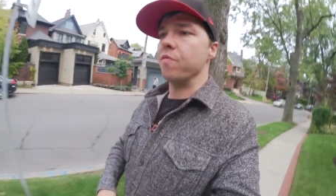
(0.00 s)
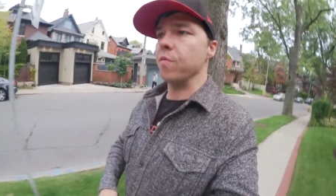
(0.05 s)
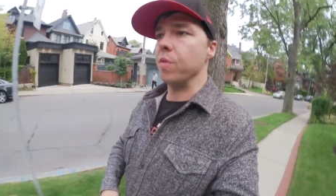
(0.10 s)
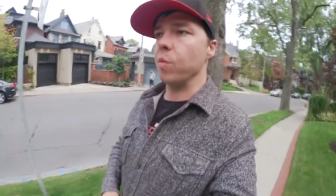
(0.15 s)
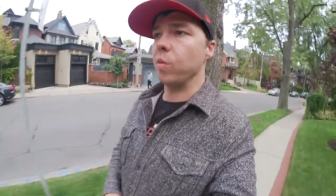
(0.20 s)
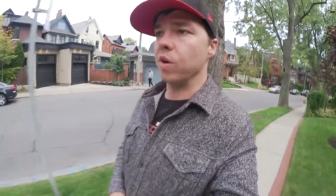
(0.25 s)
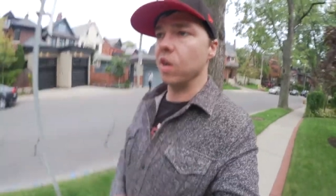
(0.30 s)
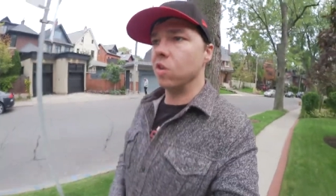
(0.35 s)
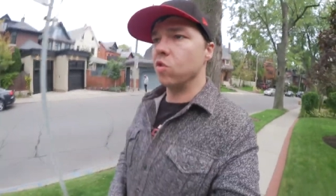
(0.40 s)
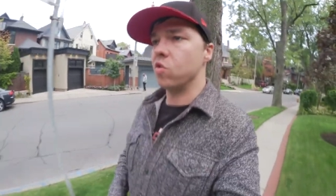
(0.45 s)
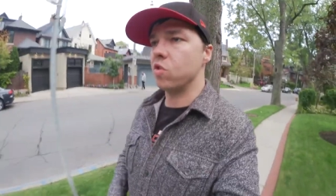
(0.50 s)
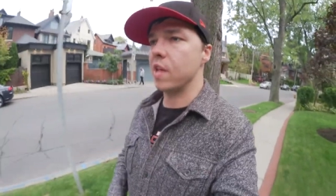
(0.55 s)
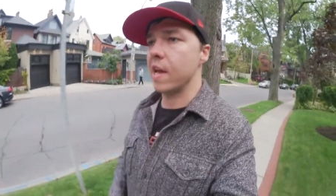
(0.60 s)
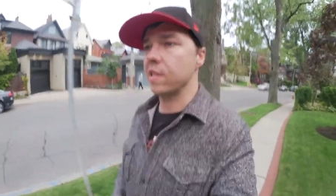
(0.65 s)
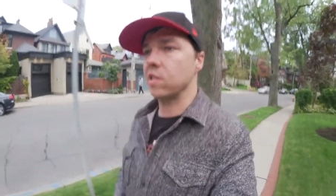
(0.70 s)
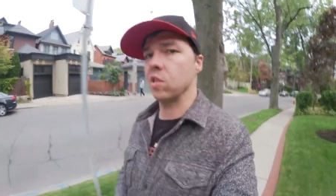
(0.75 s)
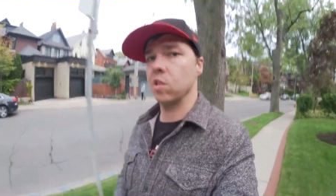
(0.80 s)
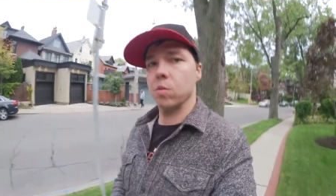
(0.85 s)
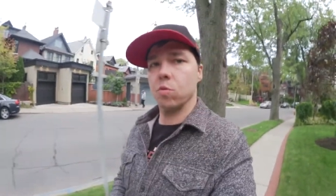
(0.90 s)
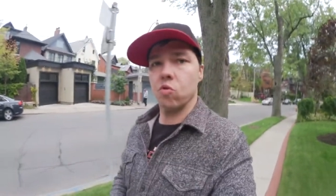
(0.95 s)
from the
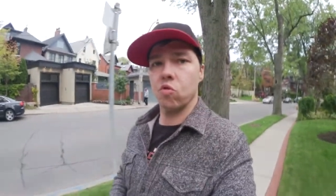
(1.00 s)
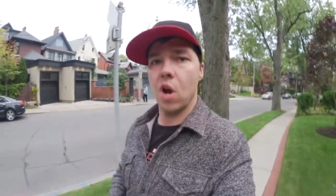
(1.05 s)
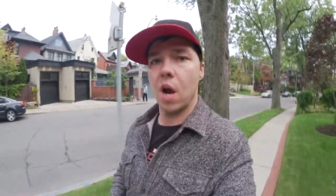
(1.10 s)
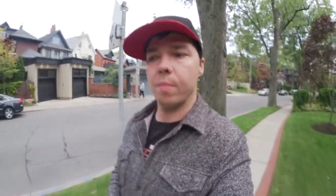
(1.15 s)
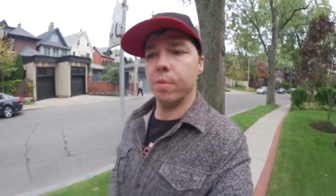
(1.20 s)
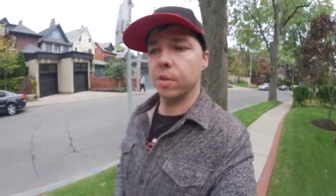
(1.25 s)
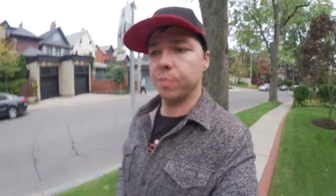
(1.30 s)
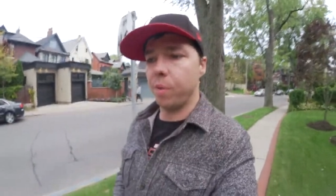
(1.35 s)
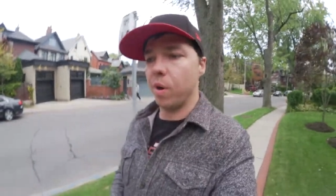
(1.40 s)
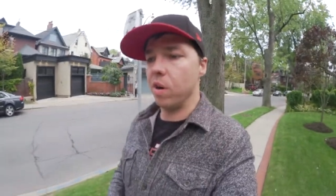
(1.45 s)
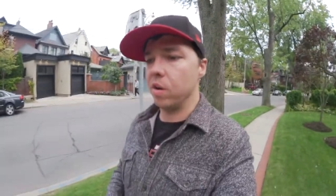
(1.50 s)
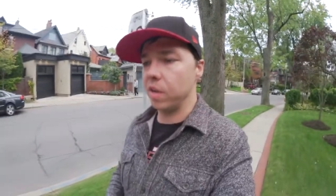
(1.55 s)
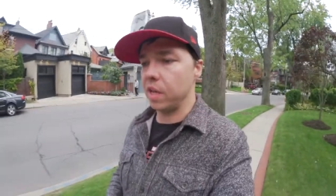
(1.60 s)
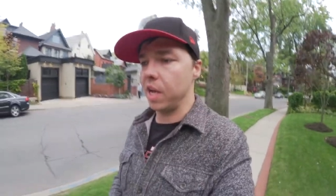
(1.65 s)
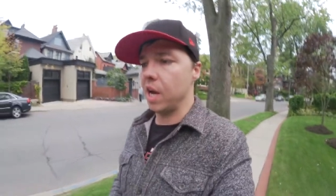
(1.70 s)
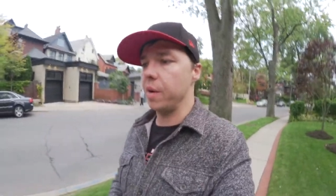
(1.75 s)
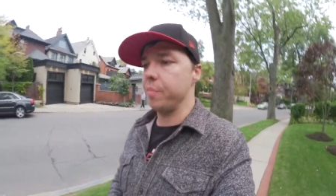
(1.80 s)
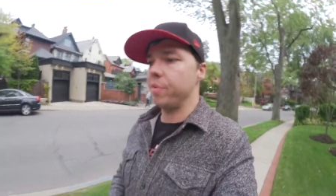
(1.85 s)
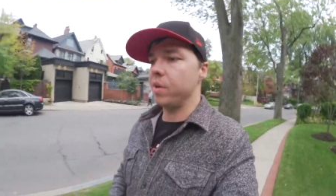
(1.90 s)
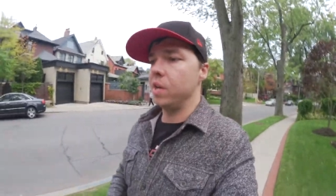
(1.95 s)
100,000 subscribers
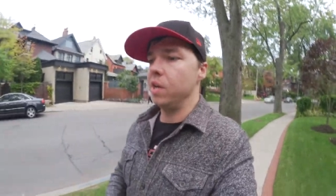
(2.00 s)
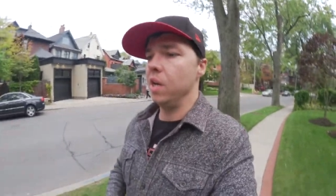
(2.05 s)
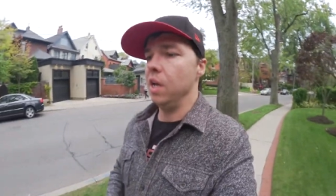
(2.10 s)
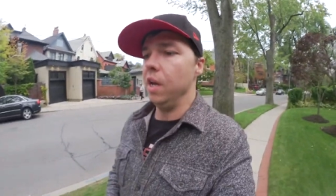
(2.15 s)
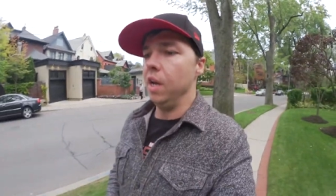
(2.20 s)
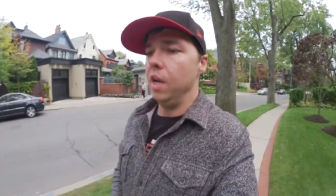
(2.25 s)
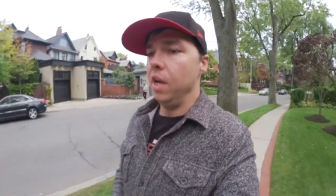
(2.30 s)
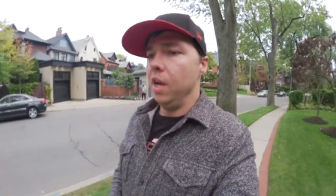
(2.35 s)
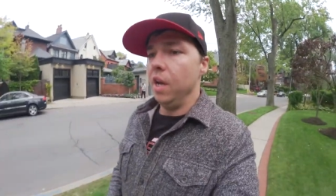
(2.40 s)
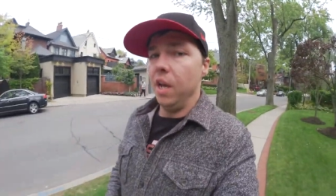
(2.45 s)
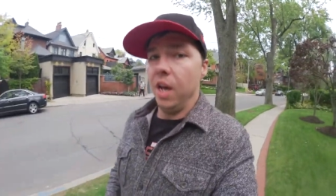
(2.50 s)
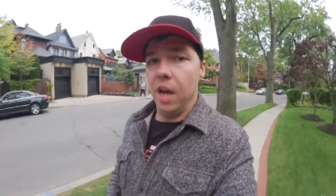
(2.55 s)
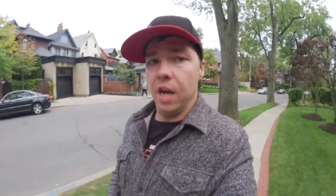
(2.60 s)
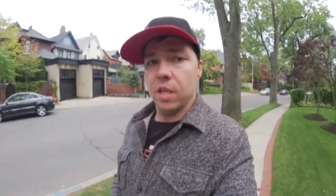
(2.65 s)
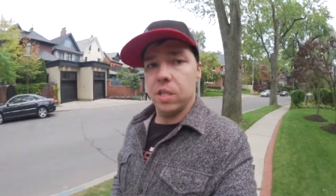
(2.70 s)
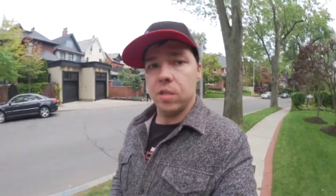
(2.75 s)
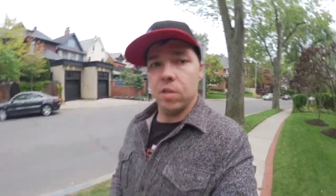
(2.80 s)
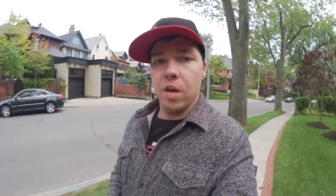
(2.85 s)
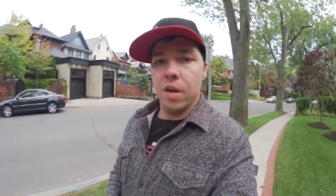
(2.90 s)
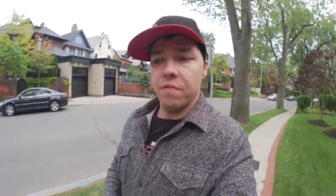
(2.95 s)
party up, and
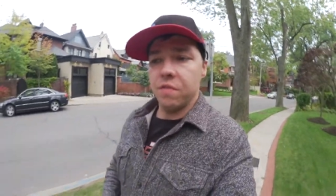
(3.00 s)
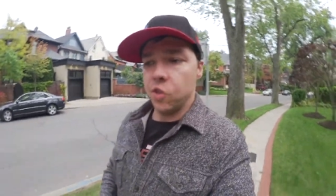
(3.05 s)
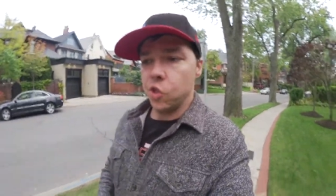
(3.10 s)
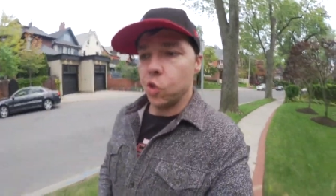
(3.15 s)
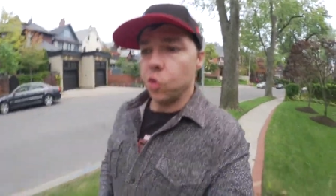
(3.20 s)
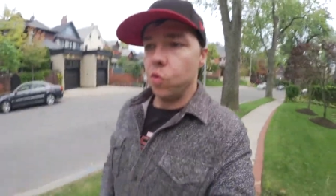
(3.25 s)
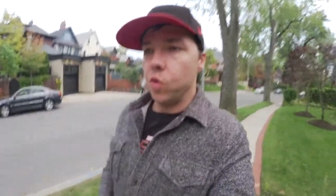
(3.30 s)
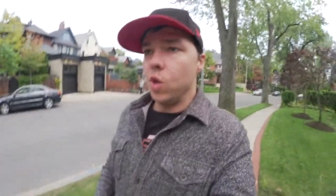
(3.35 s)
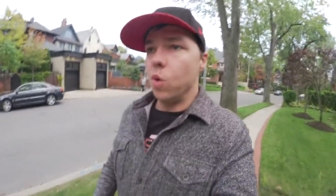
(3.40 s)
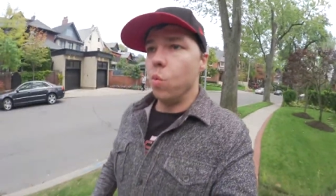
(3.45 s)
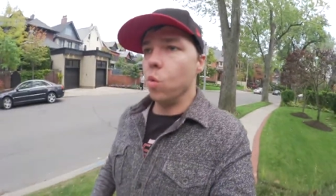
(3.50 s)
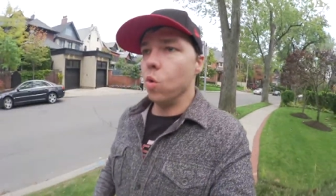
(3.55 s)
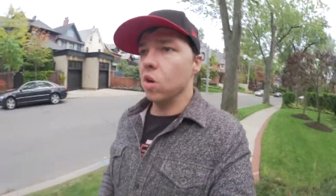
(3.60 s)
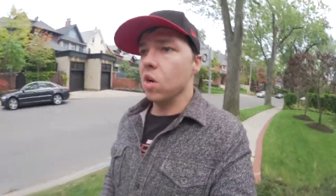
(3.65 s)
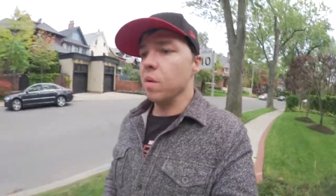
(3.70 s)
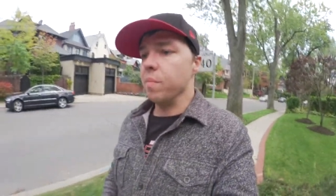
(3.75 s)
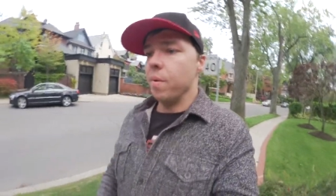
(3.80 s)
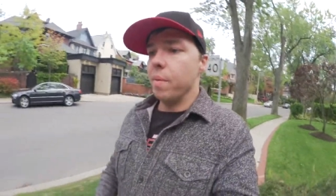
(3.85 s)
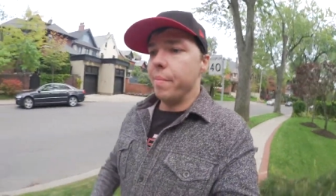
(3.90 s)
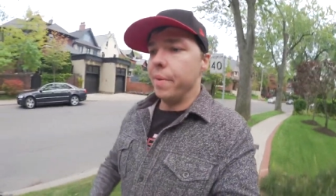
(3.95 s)
I still haven't shown the award
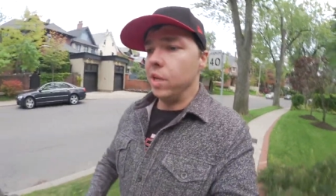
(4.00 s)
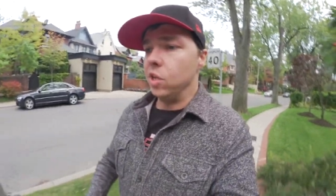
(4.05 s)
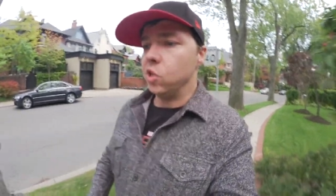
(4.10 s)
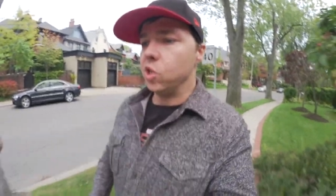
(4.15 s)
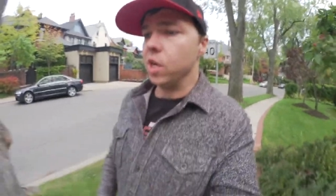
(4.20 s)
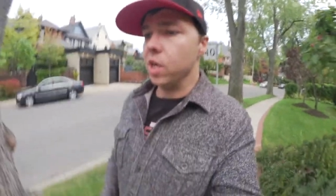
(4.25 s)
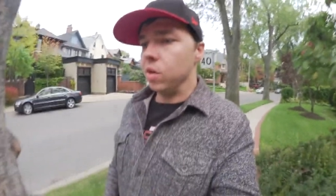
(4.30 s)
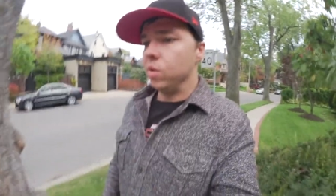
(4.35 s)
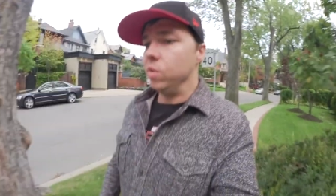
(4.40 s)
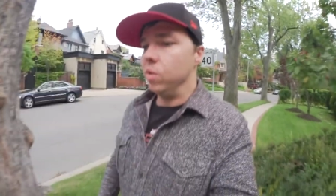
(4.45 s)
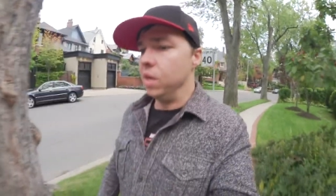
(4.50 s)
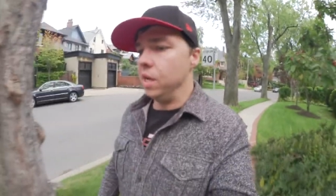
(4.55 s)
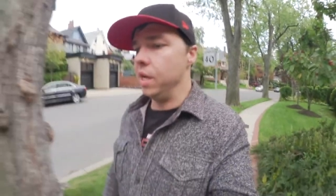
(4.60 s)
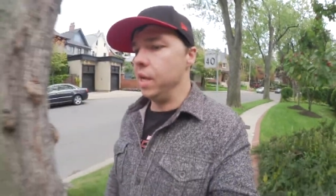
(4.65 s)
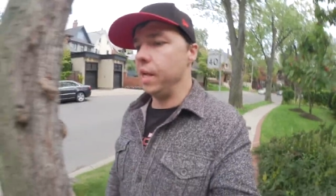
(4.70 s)
on my main channel.